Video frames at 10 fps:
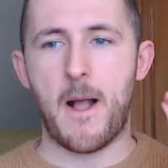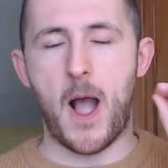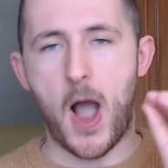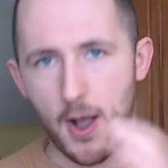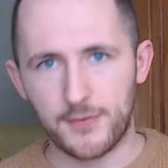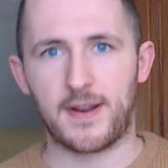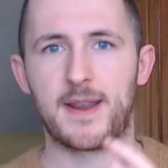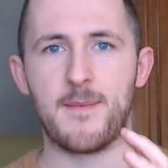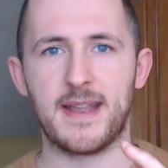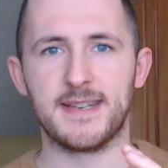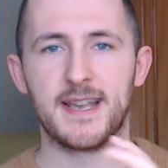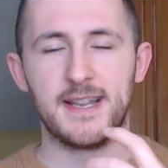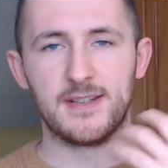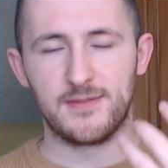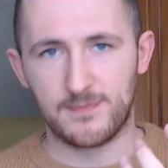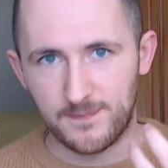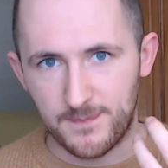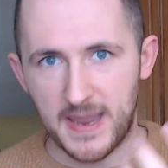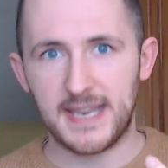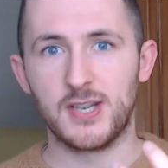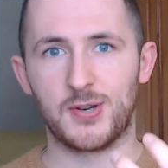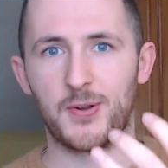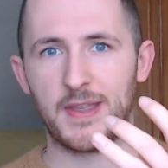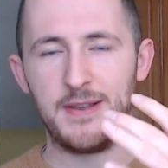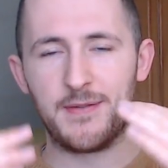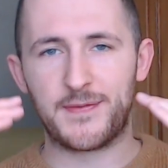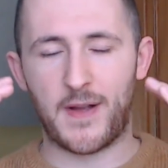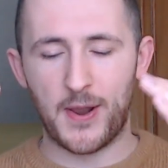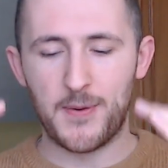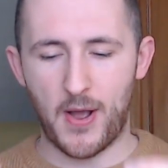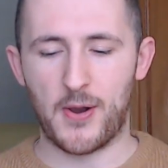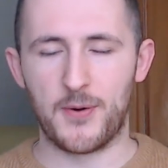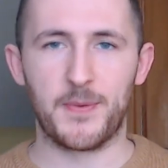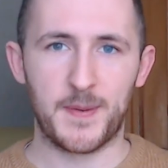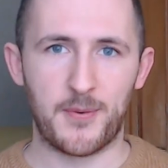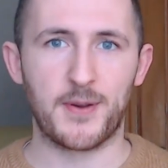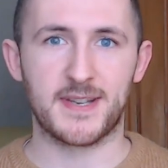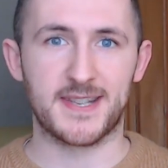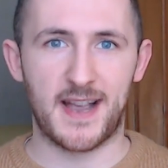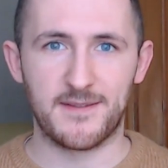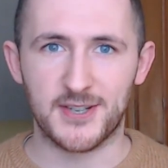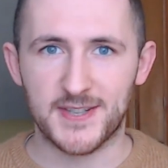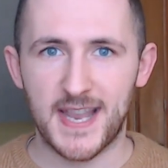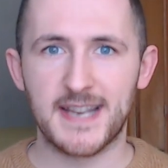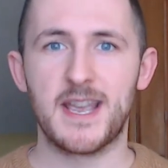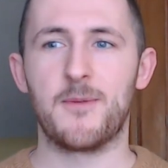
I would recommend making sure that you follow along with the process that I've just said,